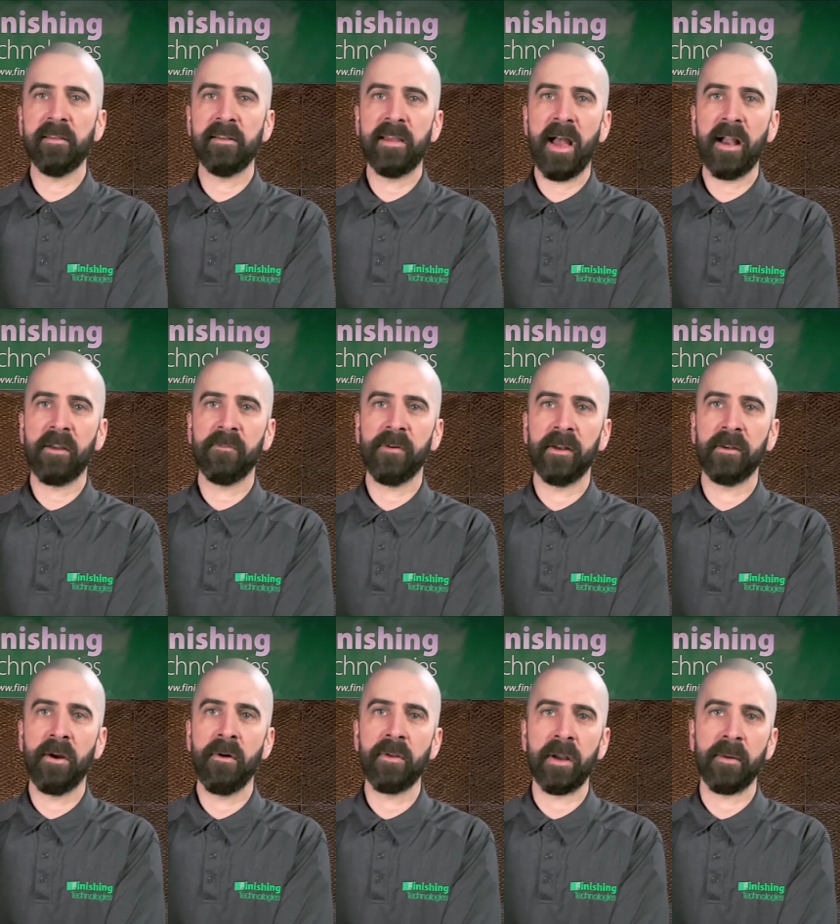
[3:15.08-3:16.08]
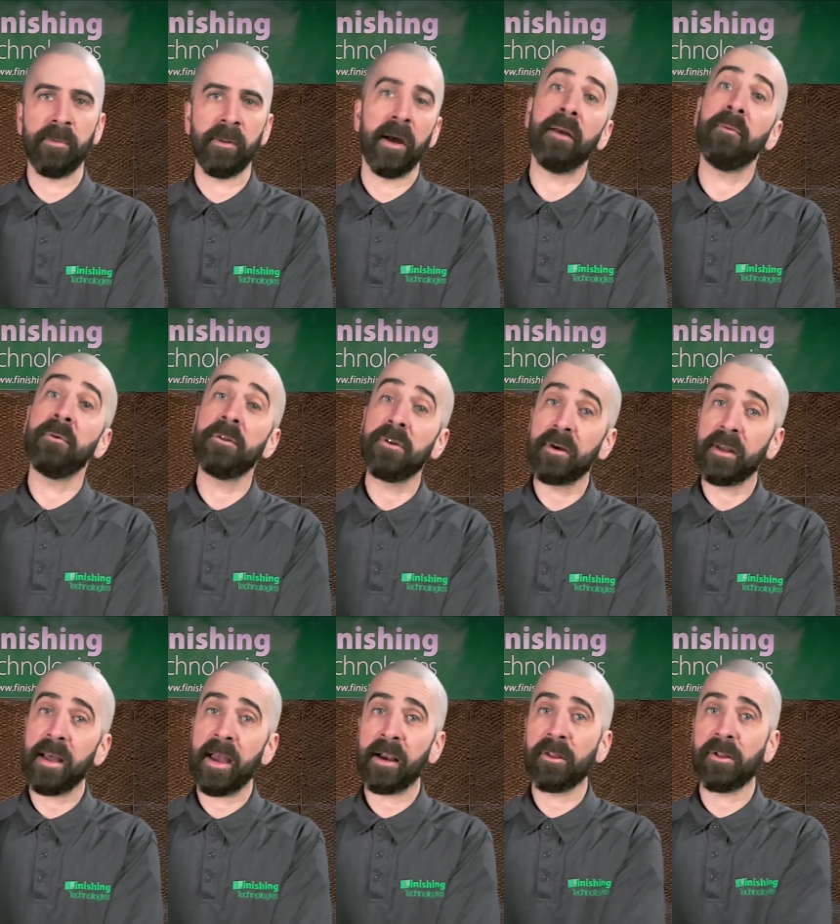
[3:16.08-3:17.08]
tackified coating applied which you can
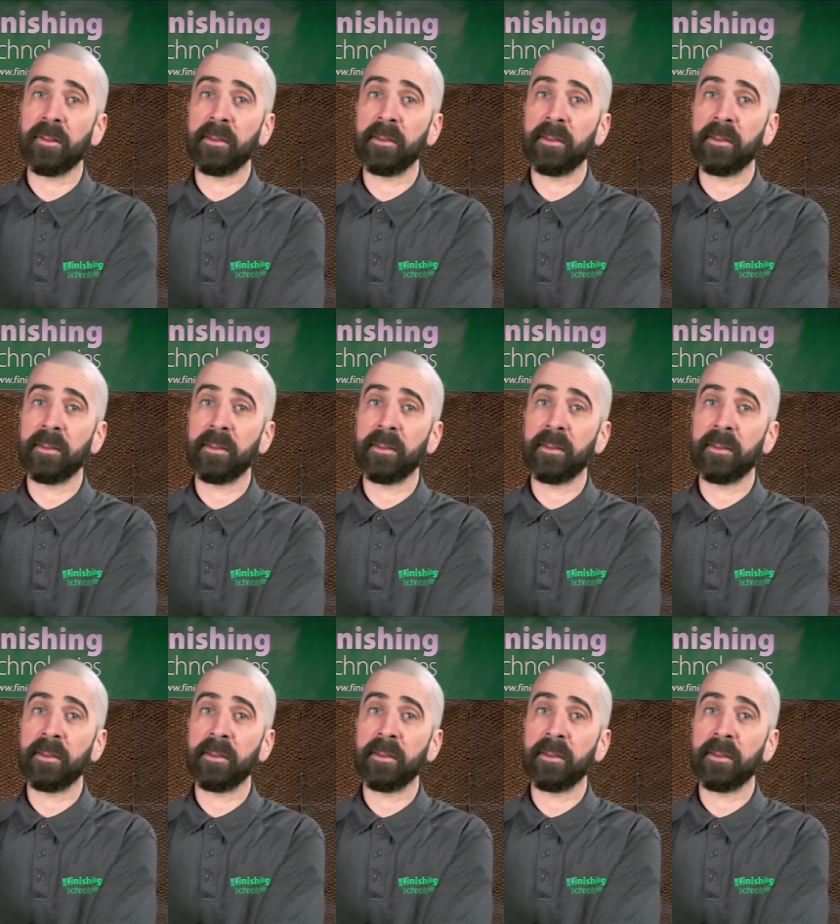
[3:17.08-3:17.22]
actually